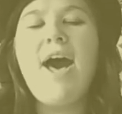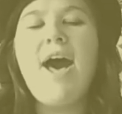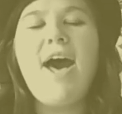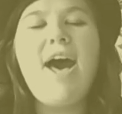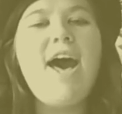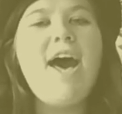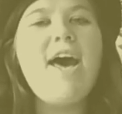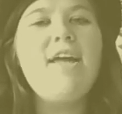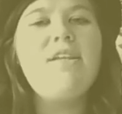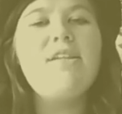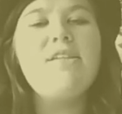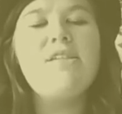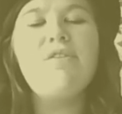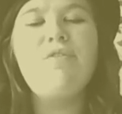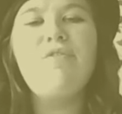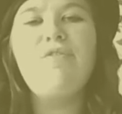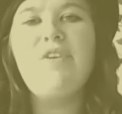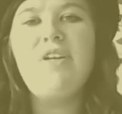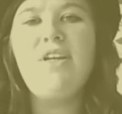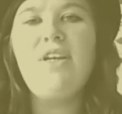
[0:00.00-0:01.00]
heartless I
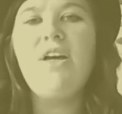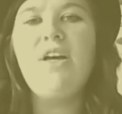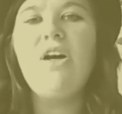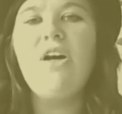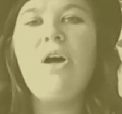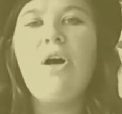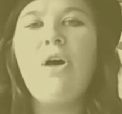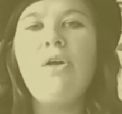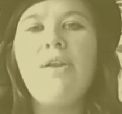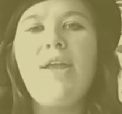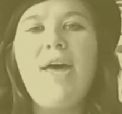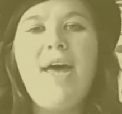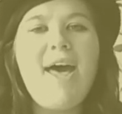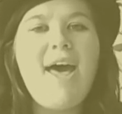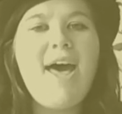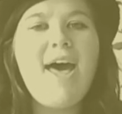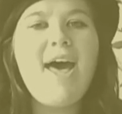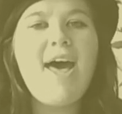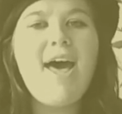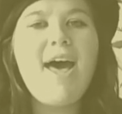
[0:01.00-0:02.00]
feel
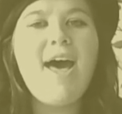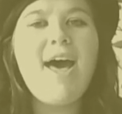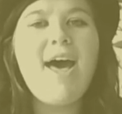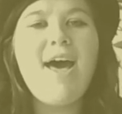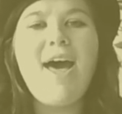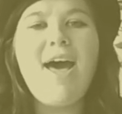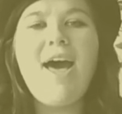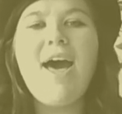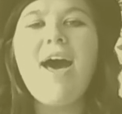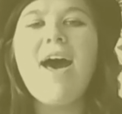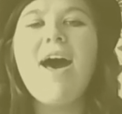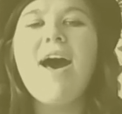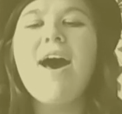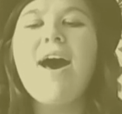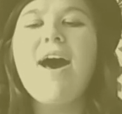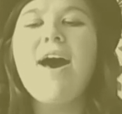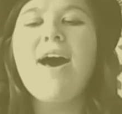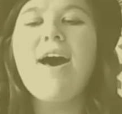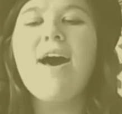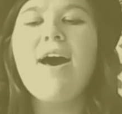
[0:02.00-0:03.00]

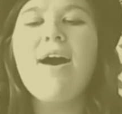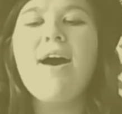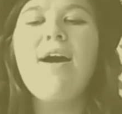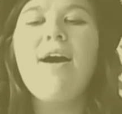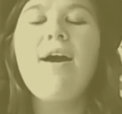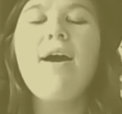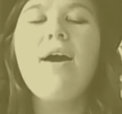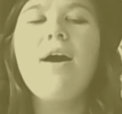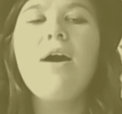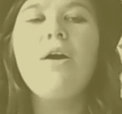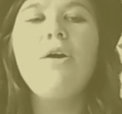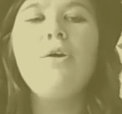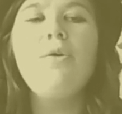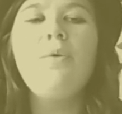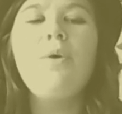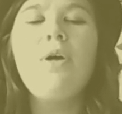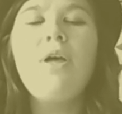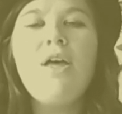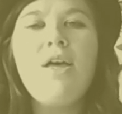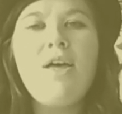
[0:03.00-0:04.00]
now.